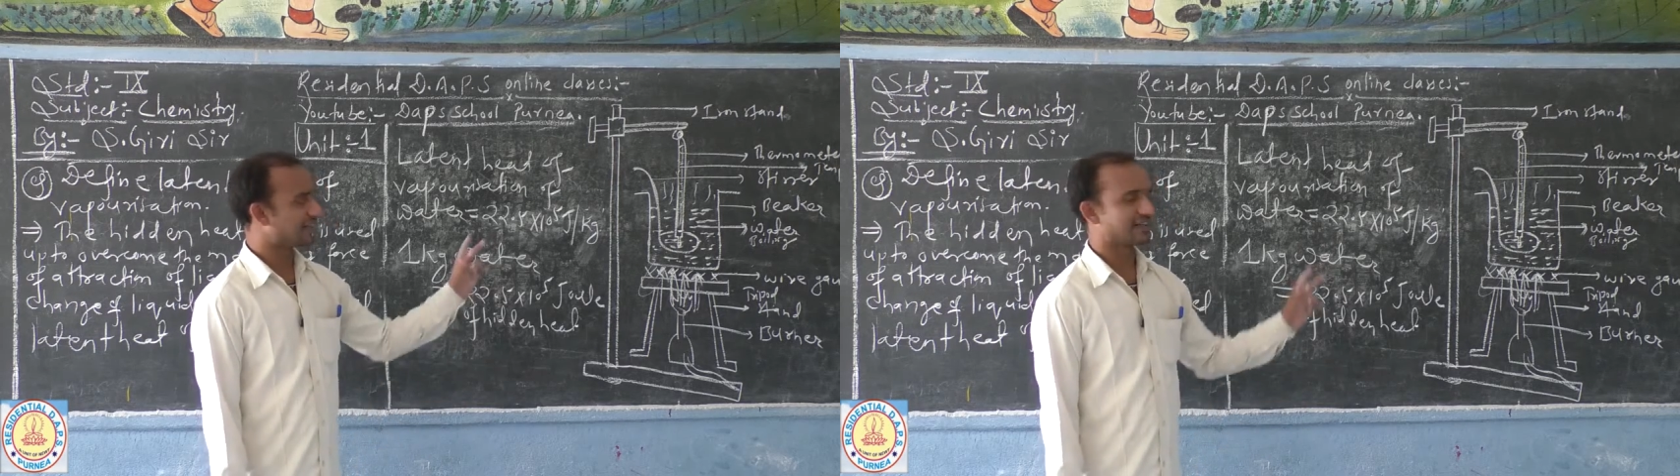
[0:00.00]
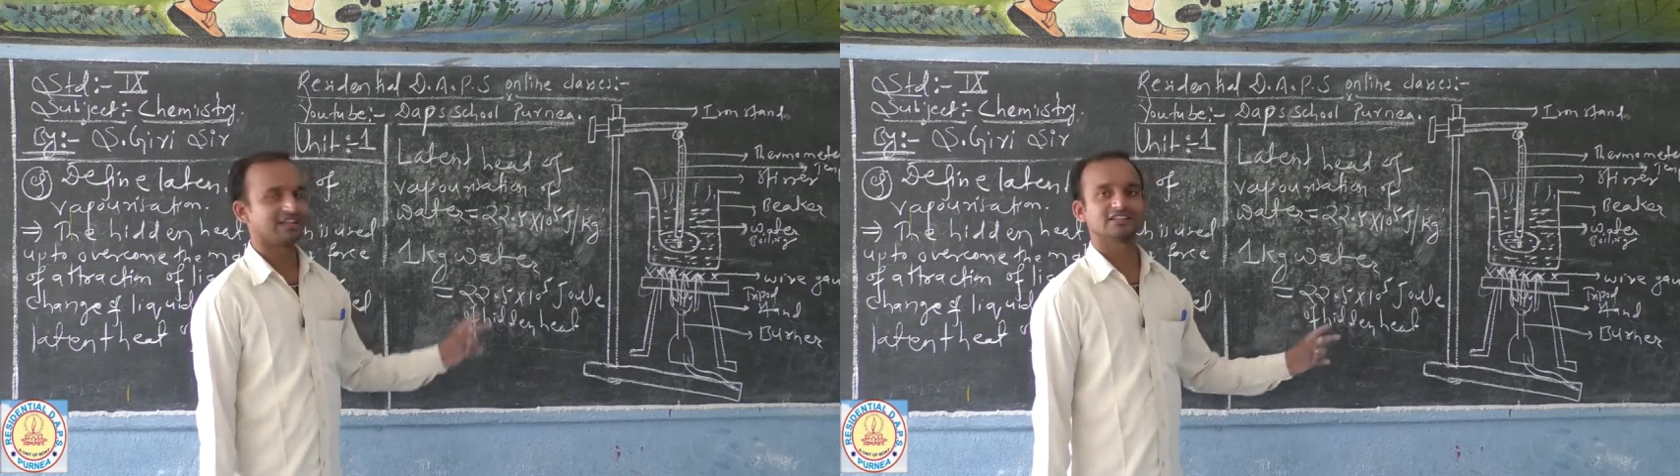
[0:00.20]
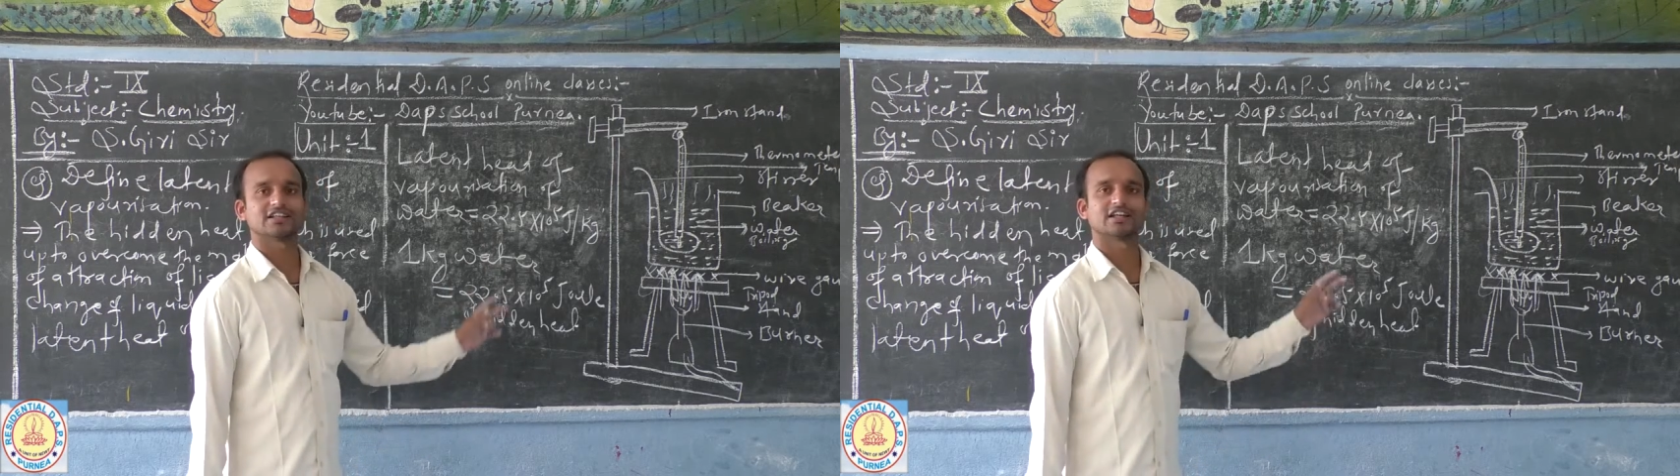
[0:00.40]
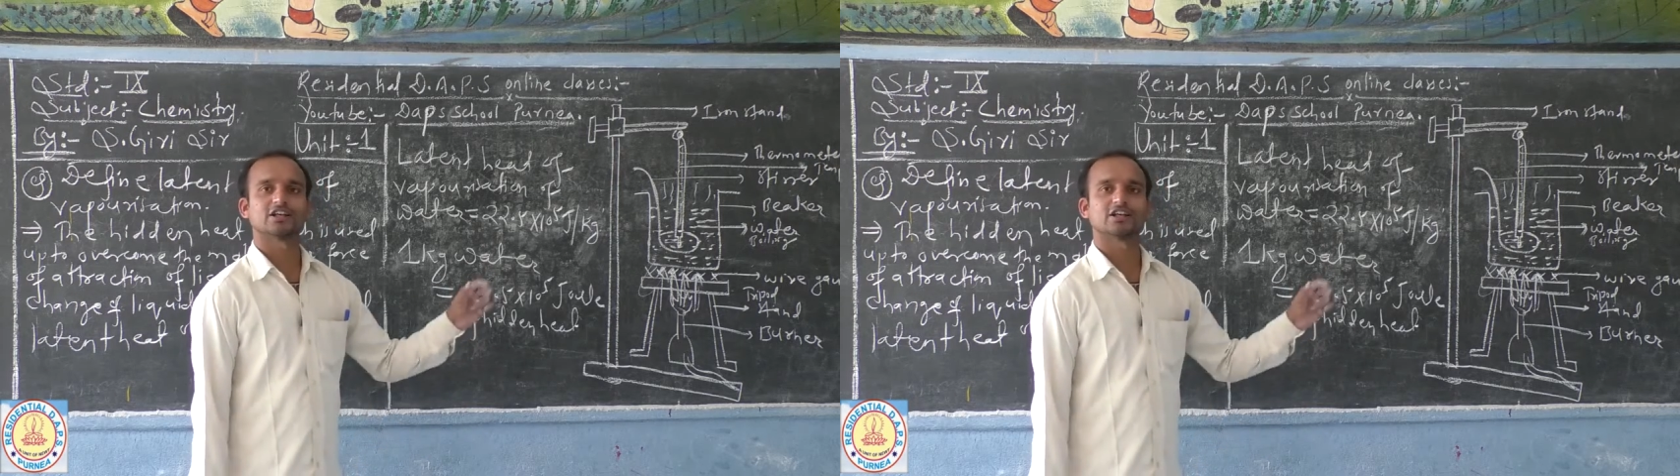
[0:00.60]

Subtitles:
heating the